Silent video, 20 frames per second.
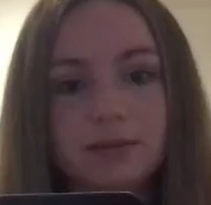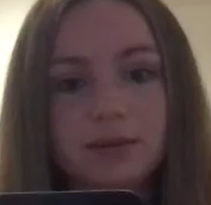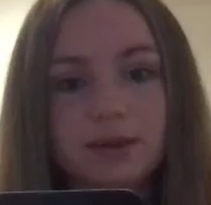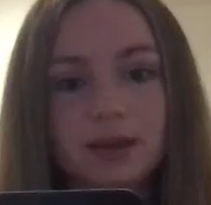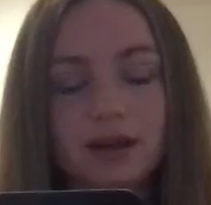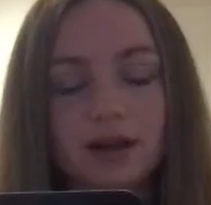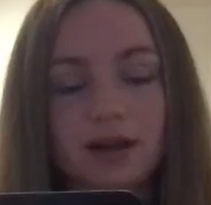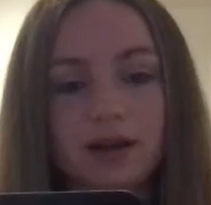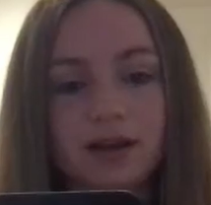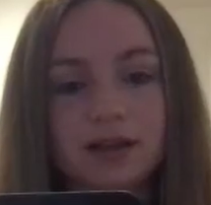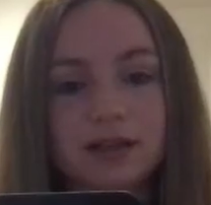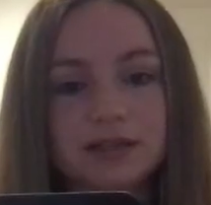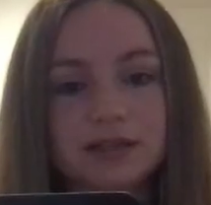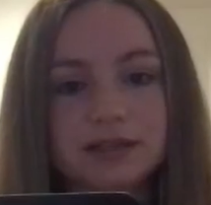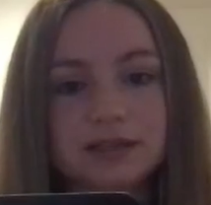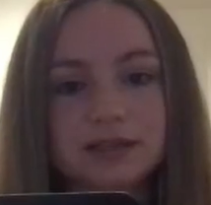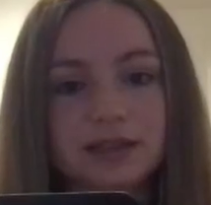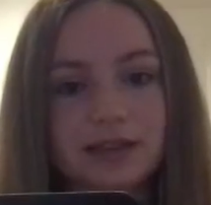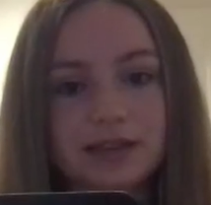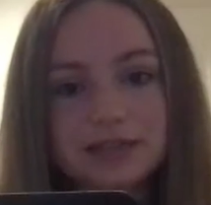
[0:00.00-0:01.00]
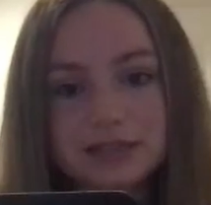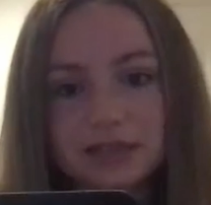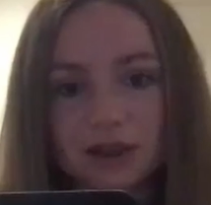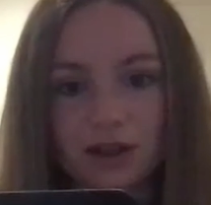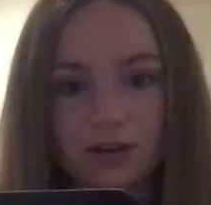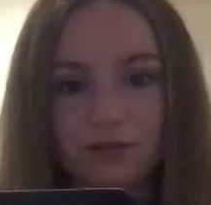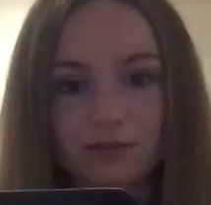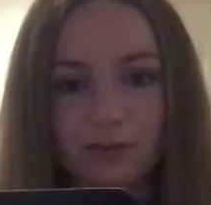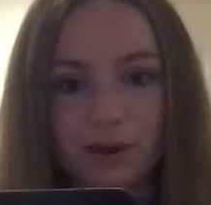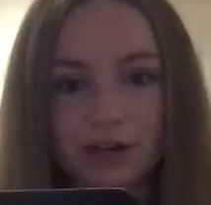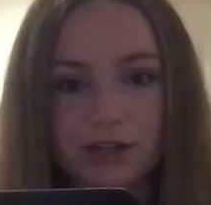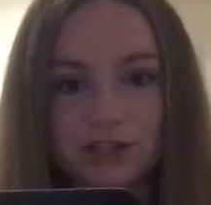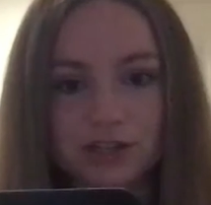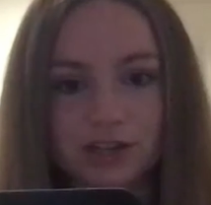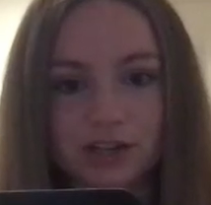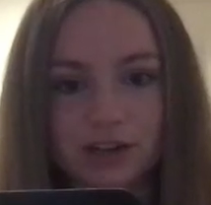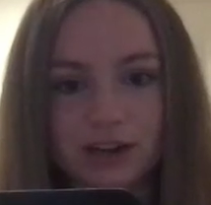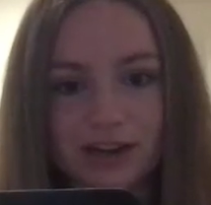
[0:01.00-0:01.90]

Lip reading: because it is a lot of pressure.